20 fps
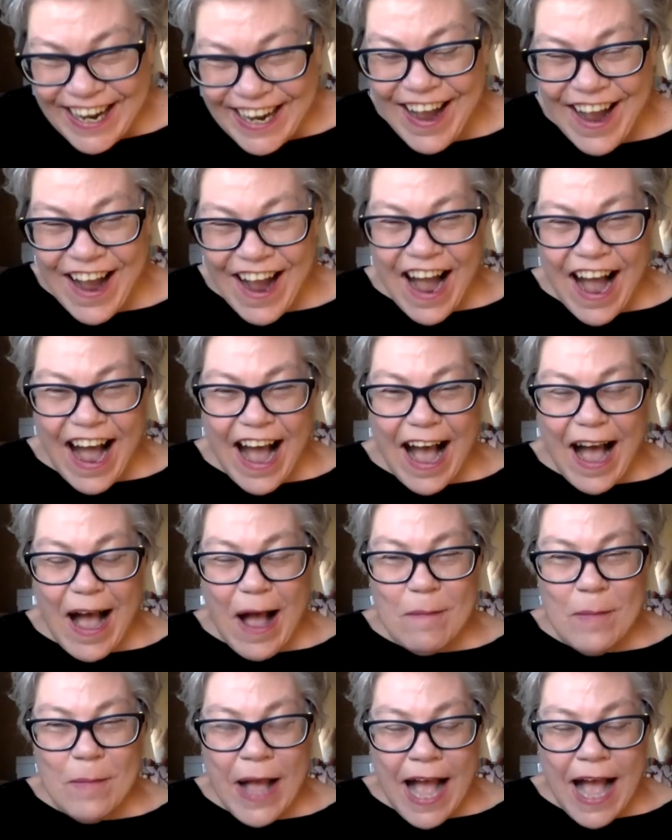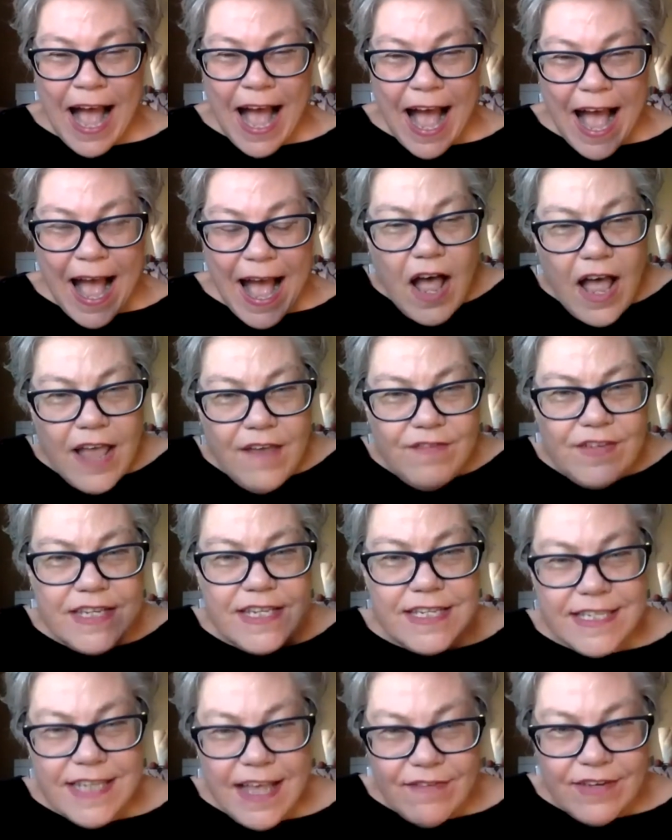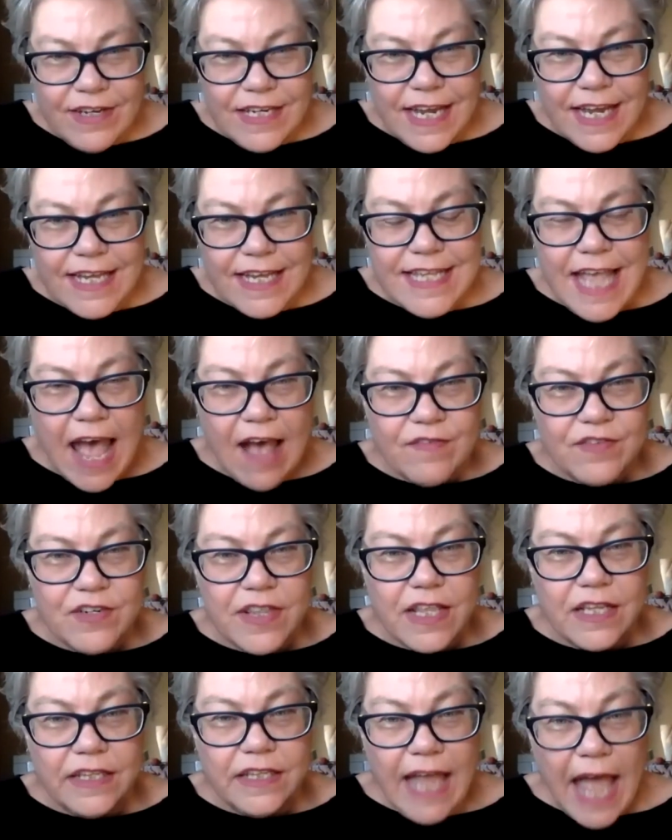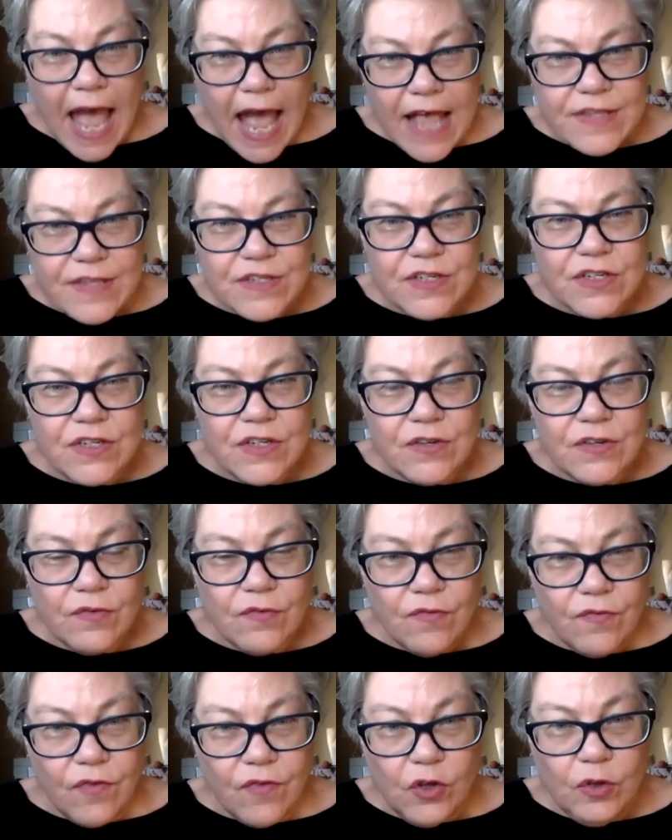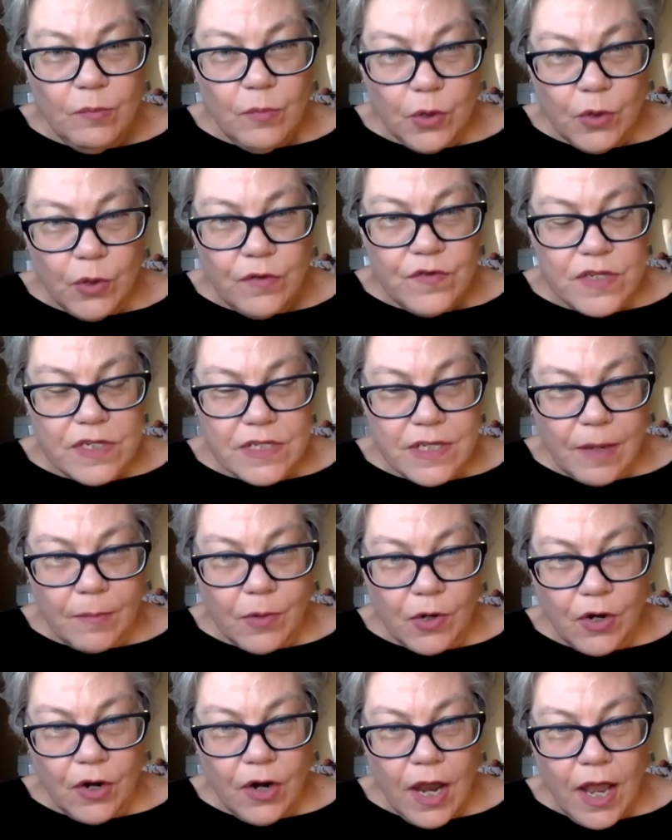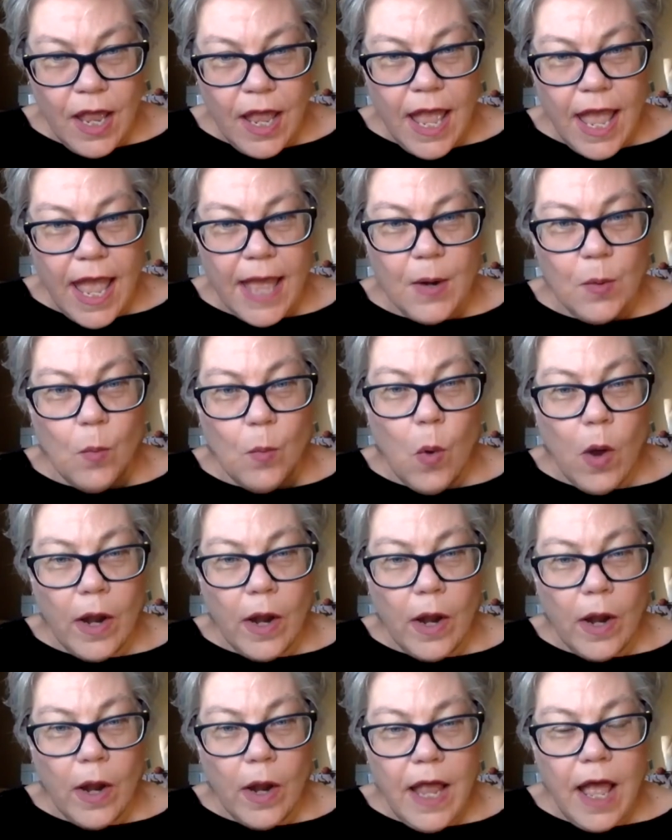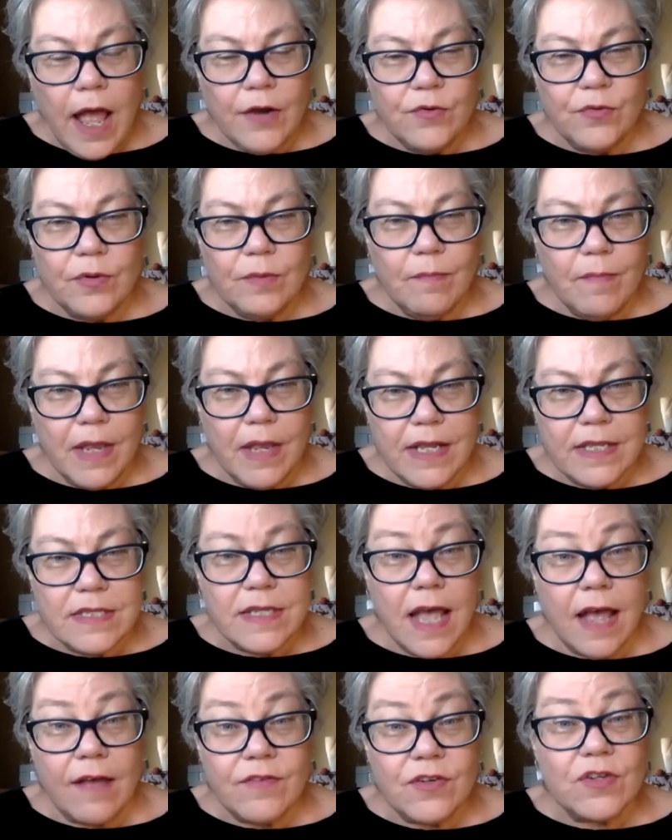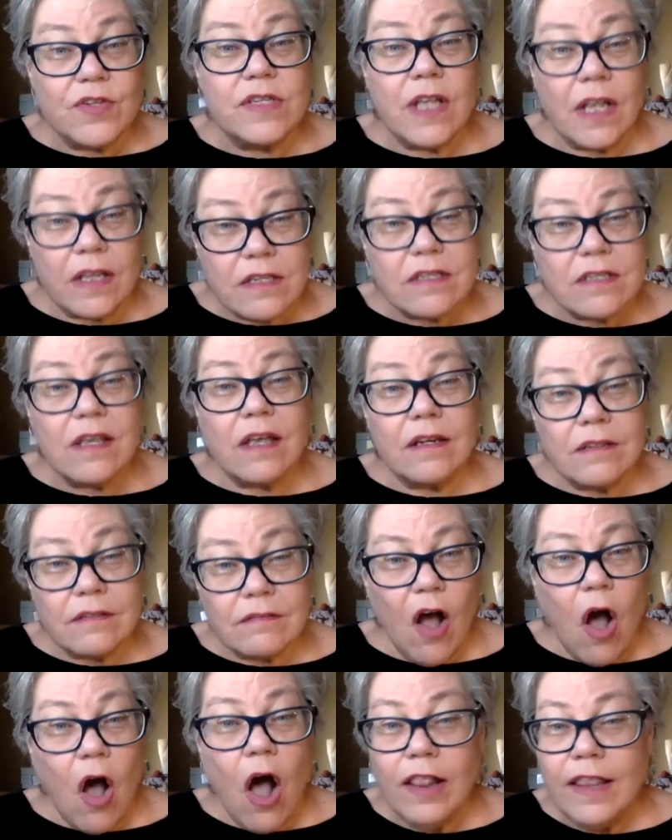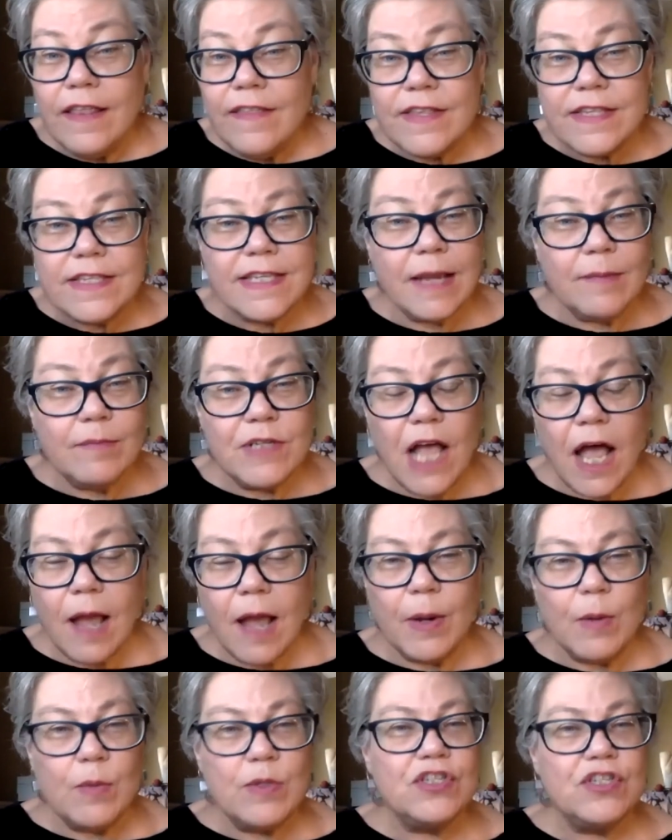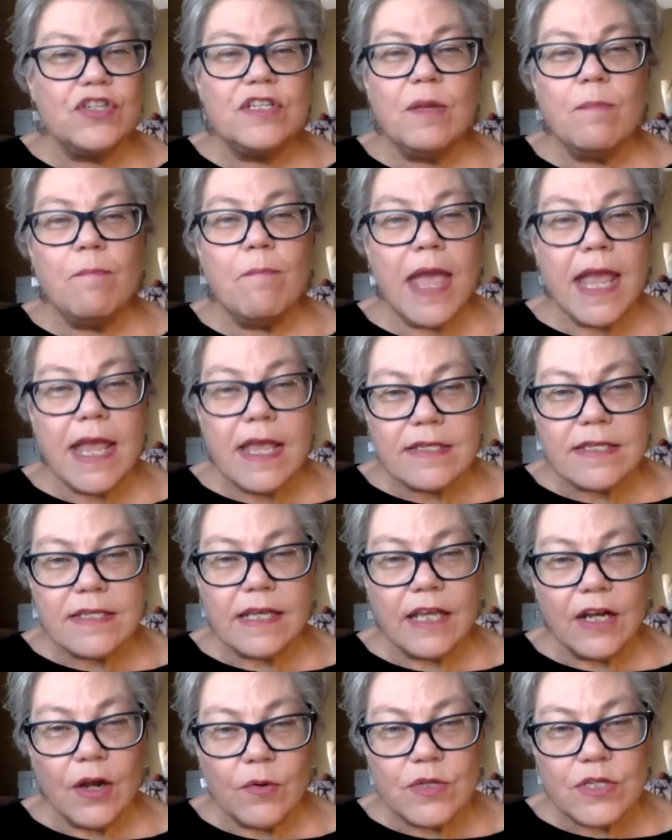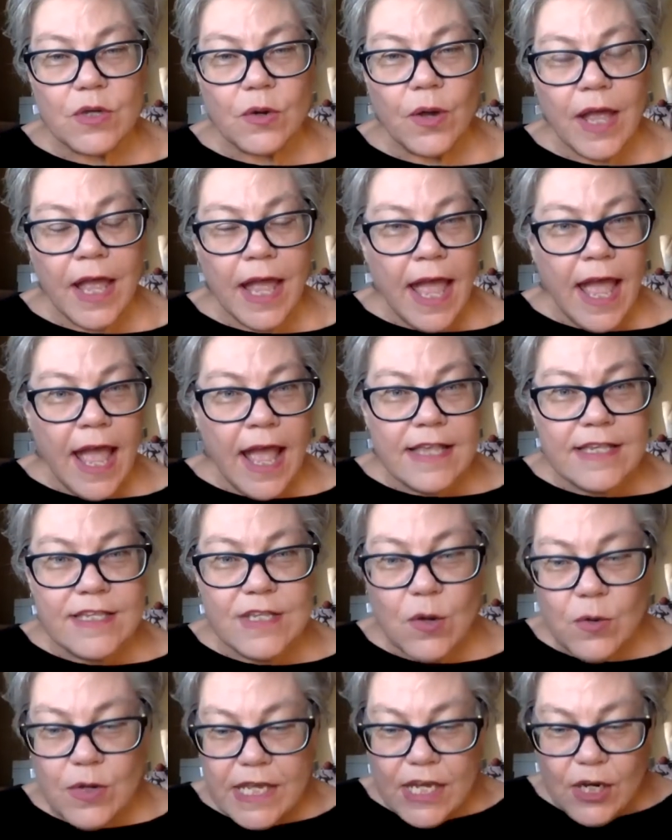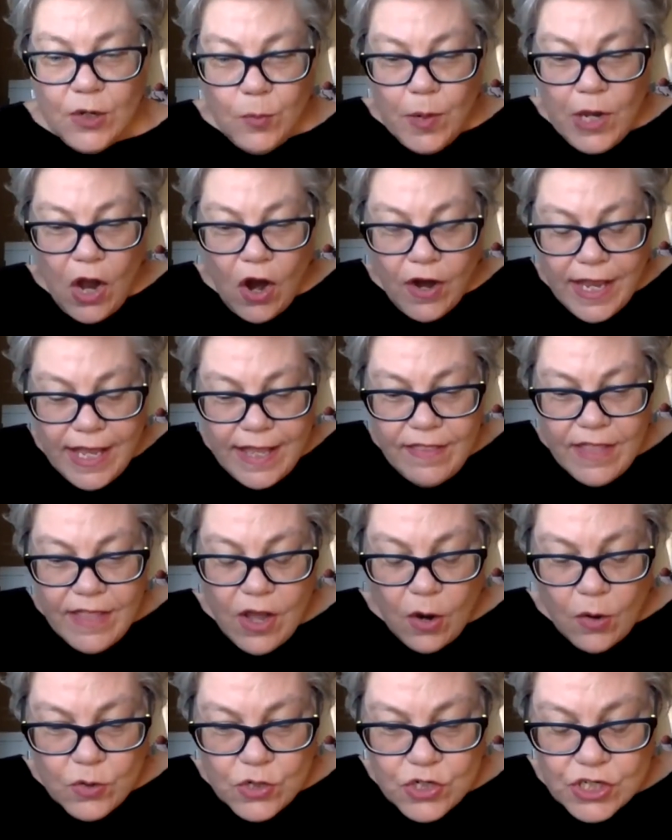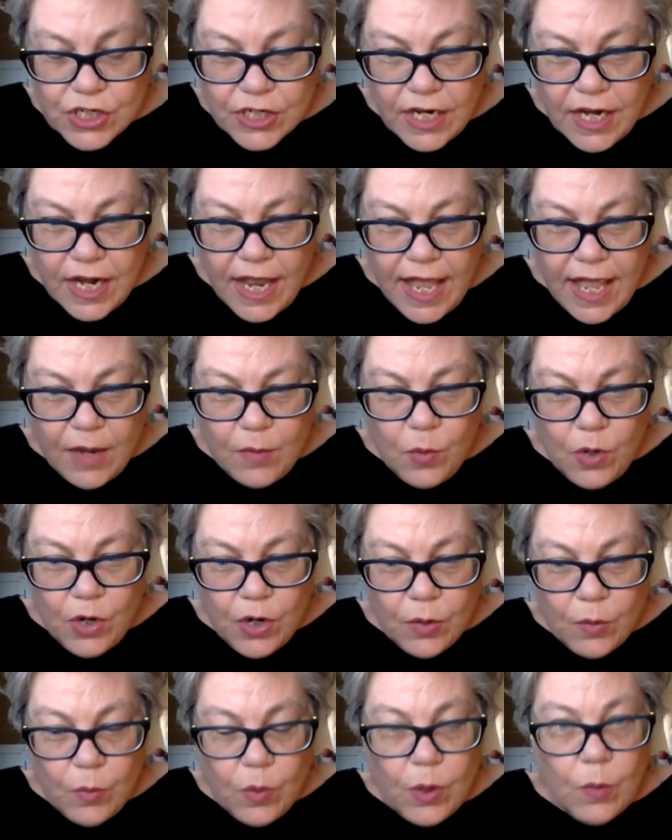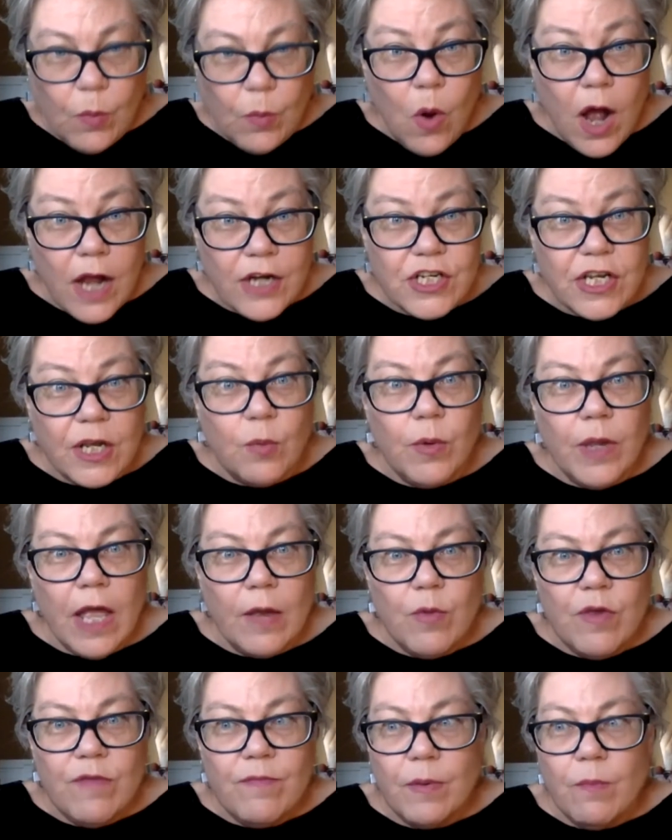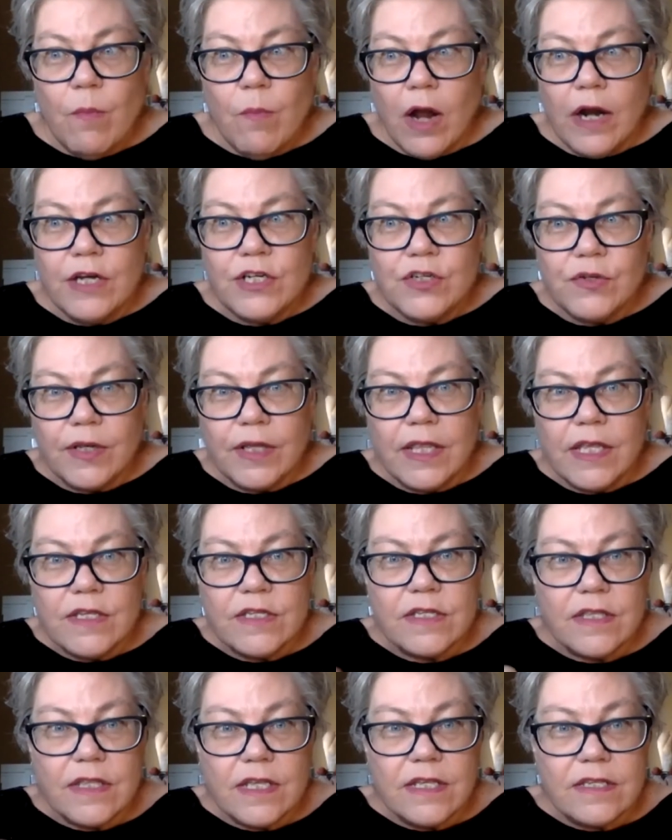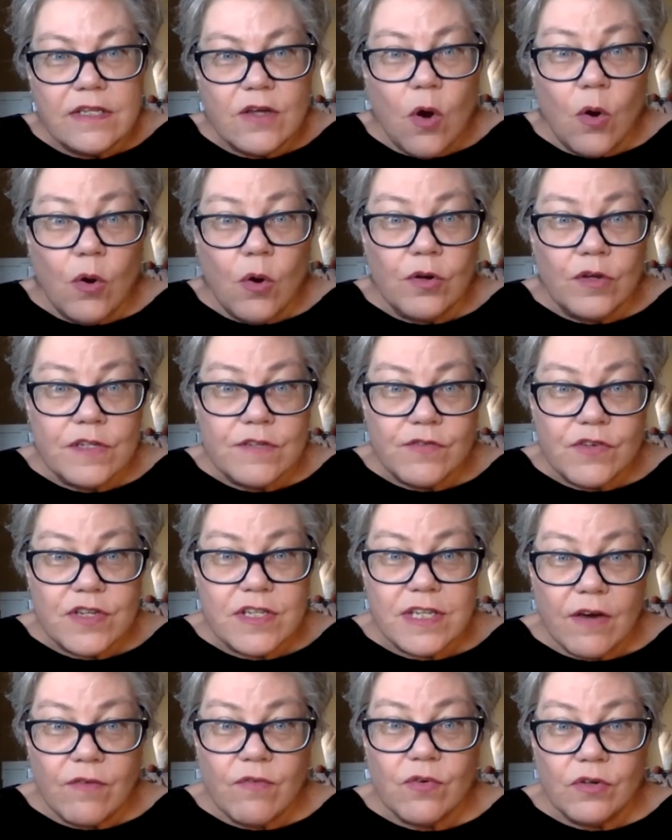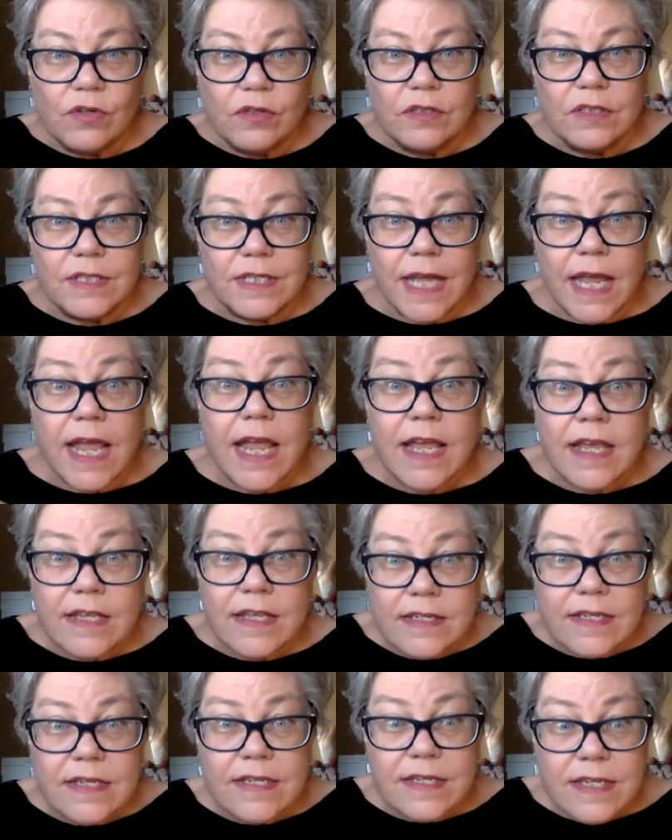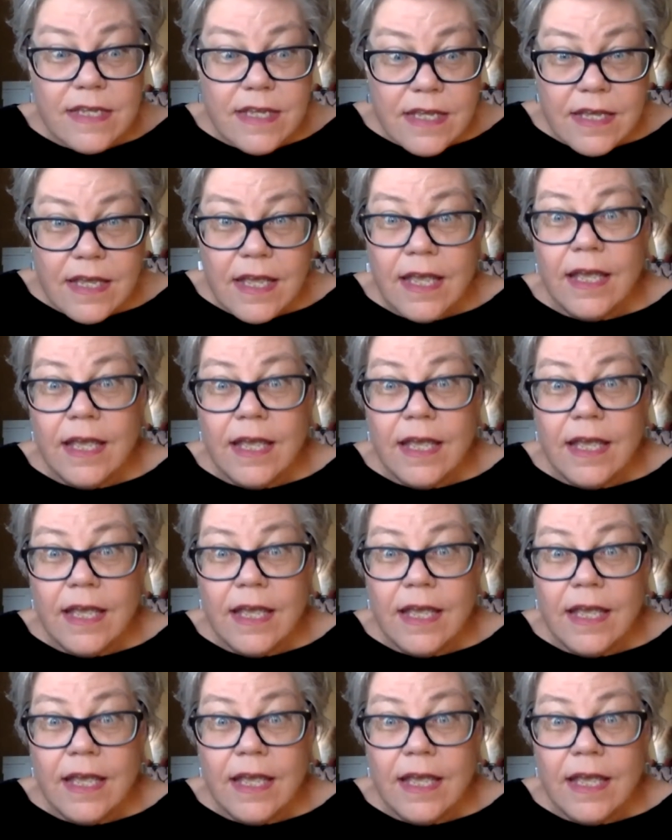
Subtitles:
They spawned 5 to 7 days after the last full moon of summer at 100 minutes after sunset, all at the same time. And it was just amazing, So here we are in the ocean, and we're watching, and we've been monitoring these corals for several days to see,